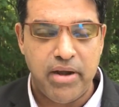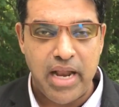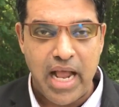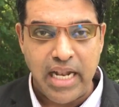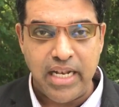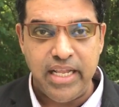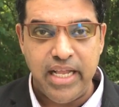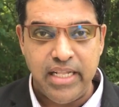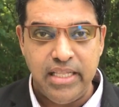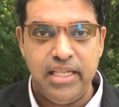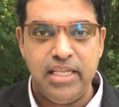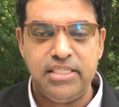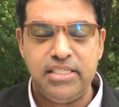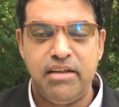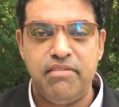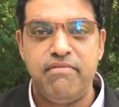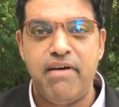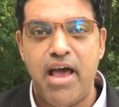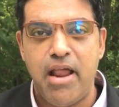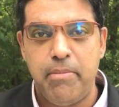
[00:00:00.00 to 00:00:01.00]
But in this
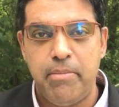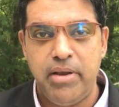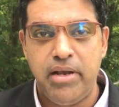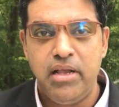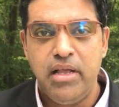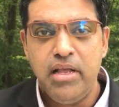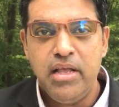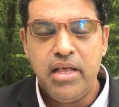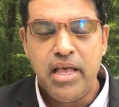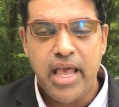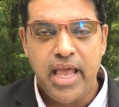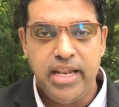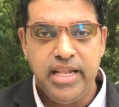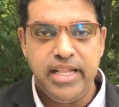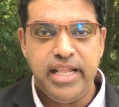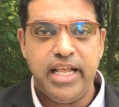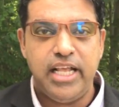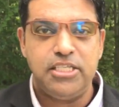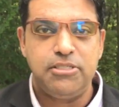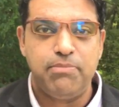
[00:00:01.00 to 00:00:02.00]
environment,
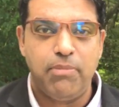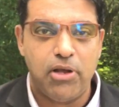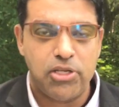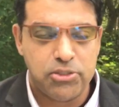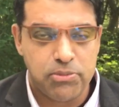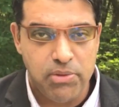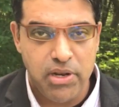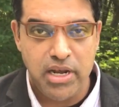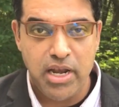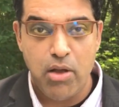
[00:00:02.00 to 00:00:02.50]
anything is possible.